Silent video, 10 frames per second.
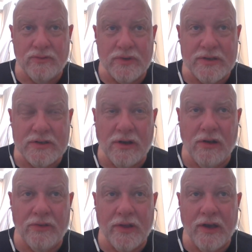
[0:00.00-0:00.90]
which is
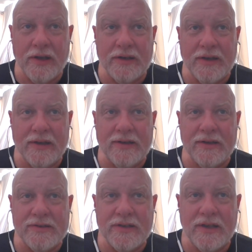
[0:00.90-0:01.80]
all the content
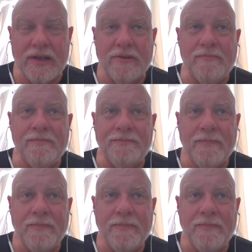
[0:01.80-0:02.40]
is in